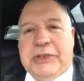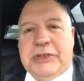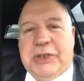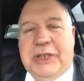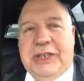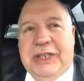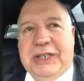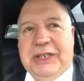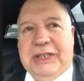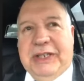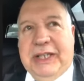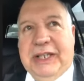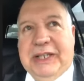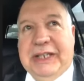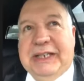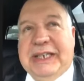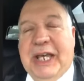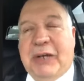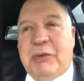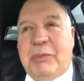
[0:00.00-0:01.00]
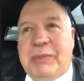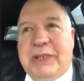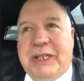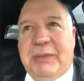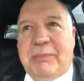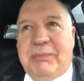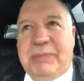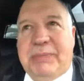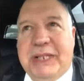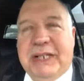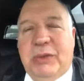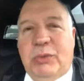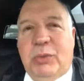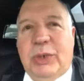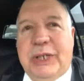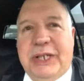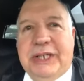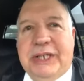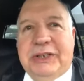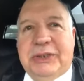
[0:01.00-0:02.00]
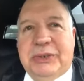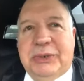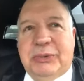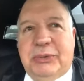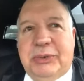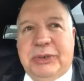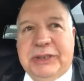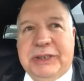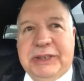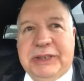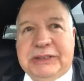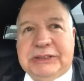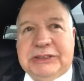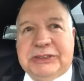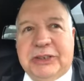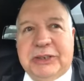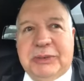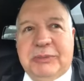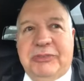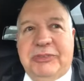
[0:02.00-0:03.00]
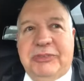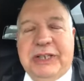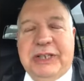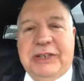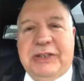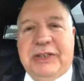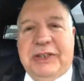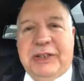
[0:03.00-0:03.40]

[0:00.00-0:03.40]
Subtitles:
So I think that would be a big way to really circumvent